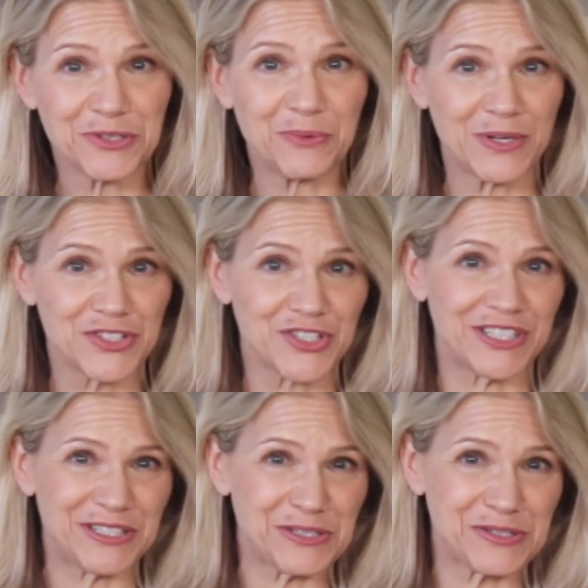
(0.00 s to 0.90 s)
which
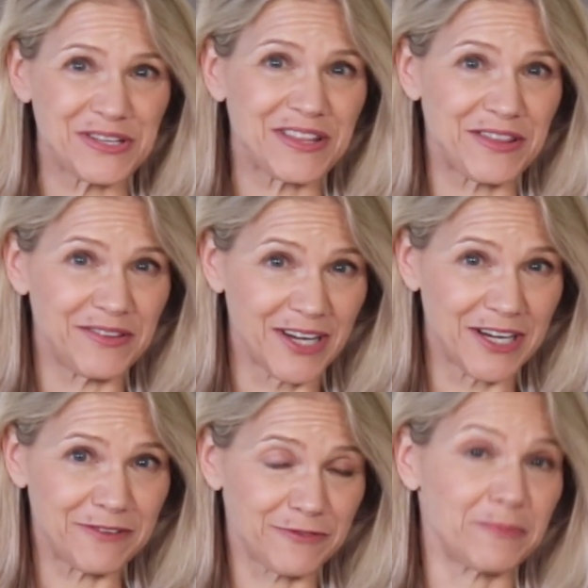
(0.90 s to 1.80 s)
is
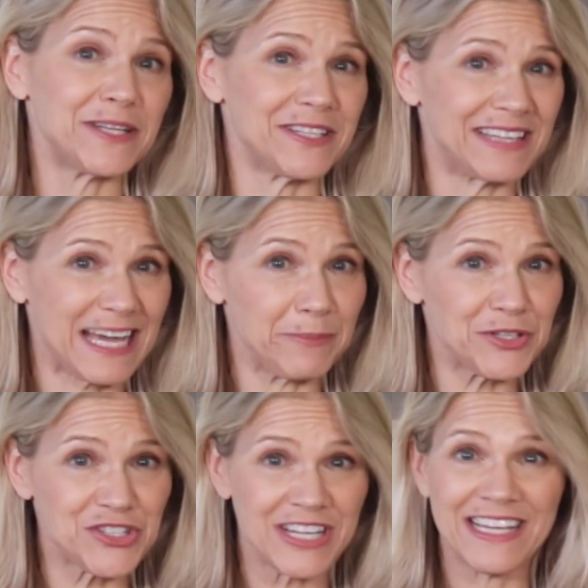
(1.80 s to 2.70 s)
fermented
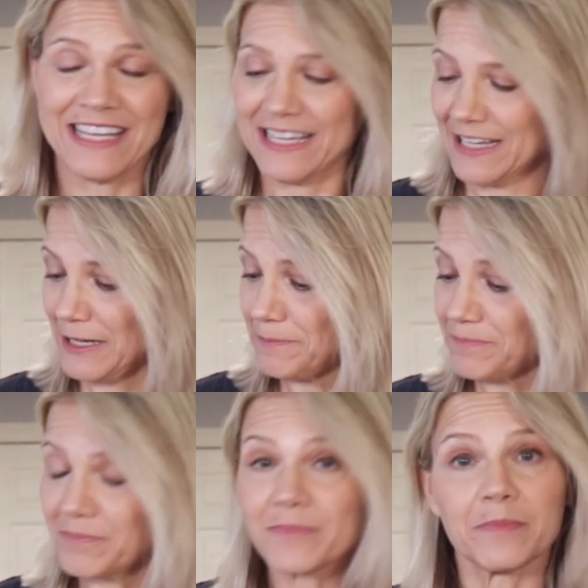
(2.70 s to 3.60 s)
cabbage.
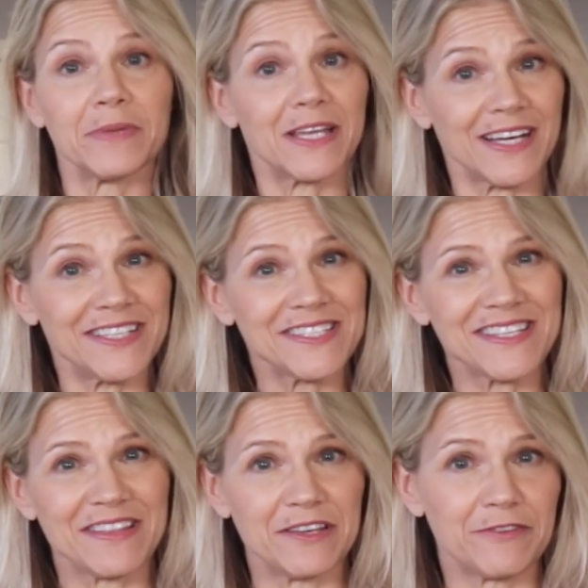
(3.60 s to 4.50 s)

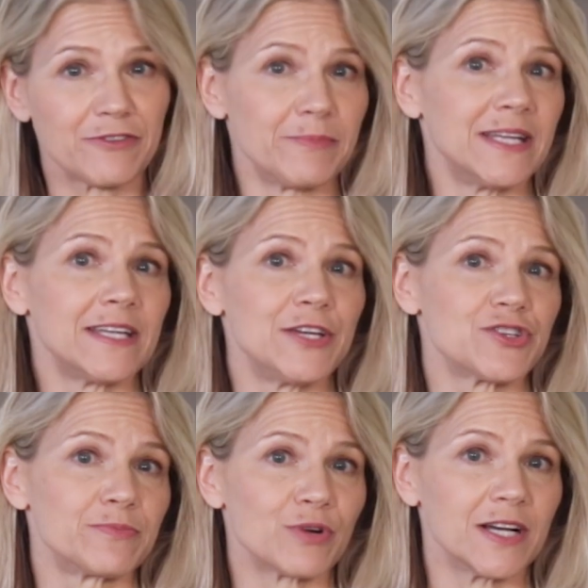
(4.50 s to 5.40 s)
Because the
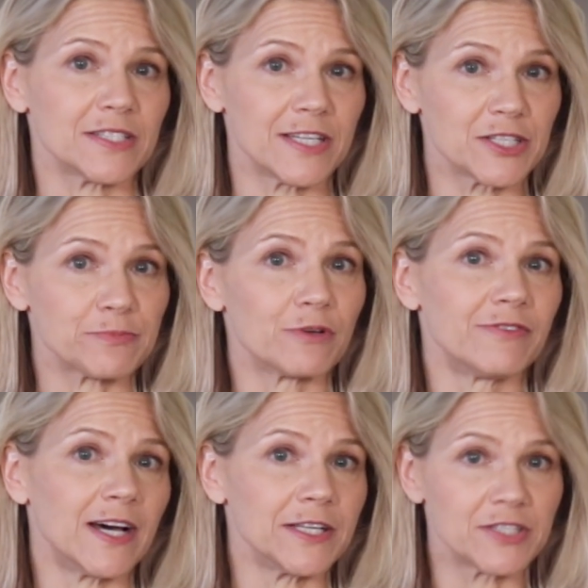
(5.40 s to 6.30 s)
fermentation process
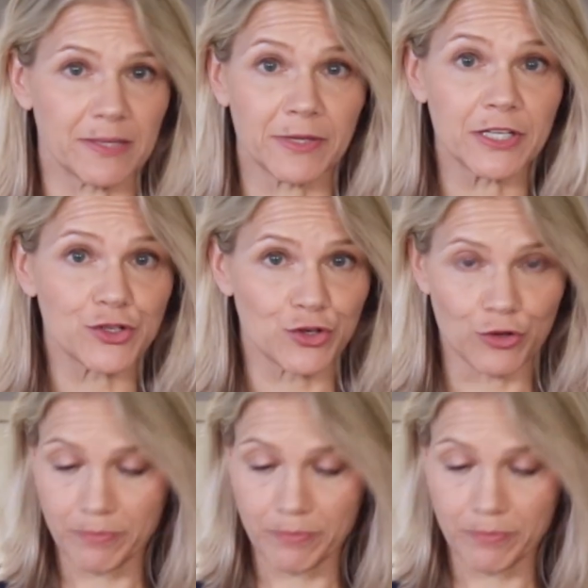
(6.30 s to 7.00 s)
provides some additional